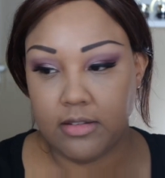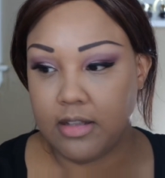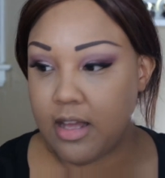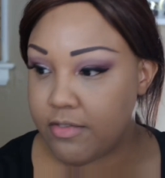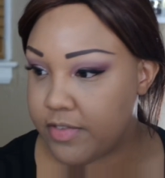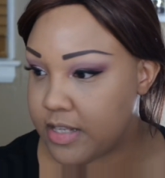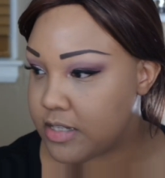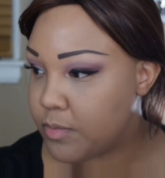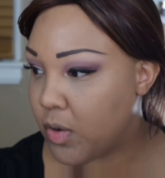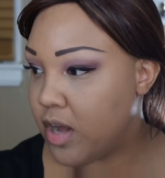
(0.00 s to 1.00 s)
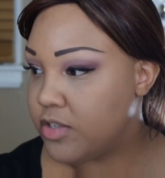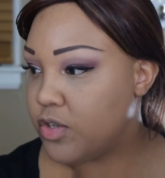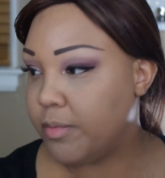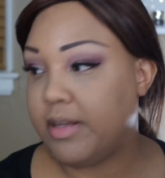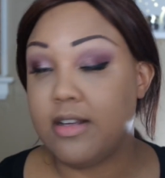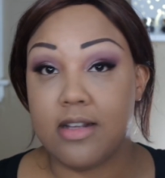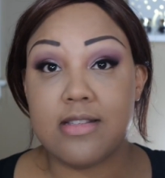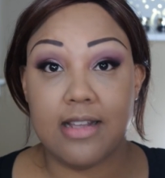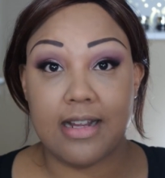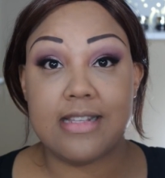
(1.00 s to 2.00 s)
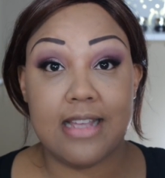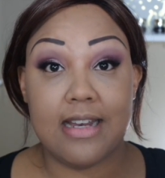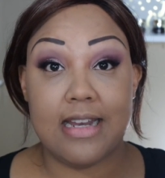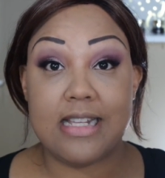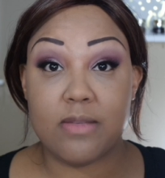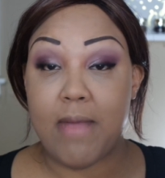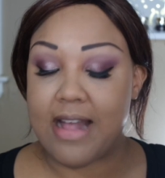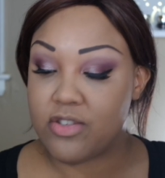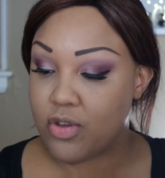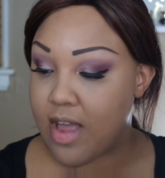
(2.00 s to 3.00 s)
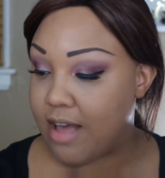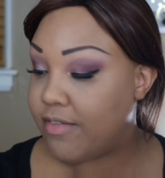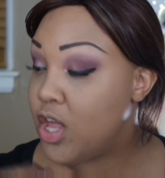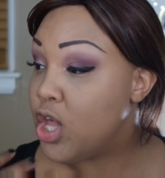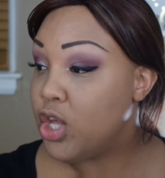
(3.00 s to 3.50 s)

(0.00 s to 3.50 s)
Love this bronzer because, like I said, it is matte, so you have